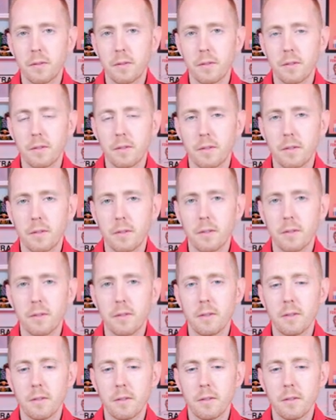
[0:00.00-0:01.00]

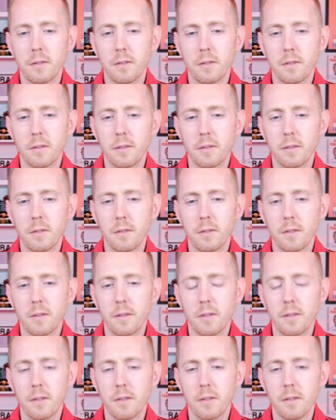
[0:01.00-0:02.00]

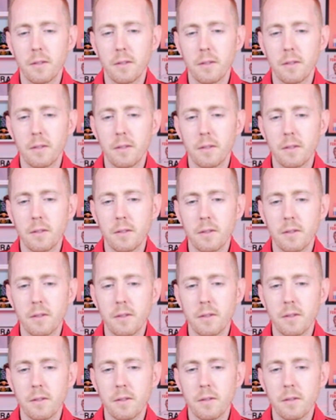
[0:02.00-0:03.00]

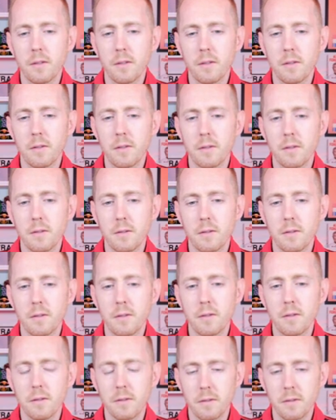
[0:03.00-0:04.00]

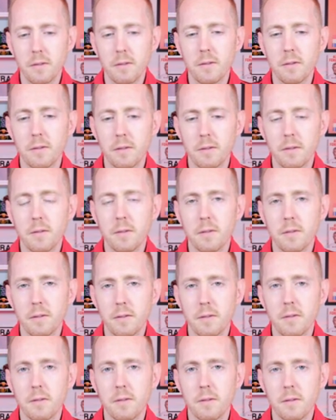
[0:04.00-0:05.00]

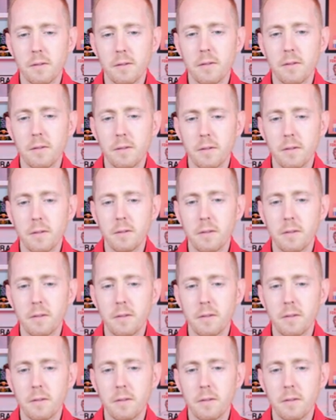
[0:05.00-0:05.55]
(not speaking)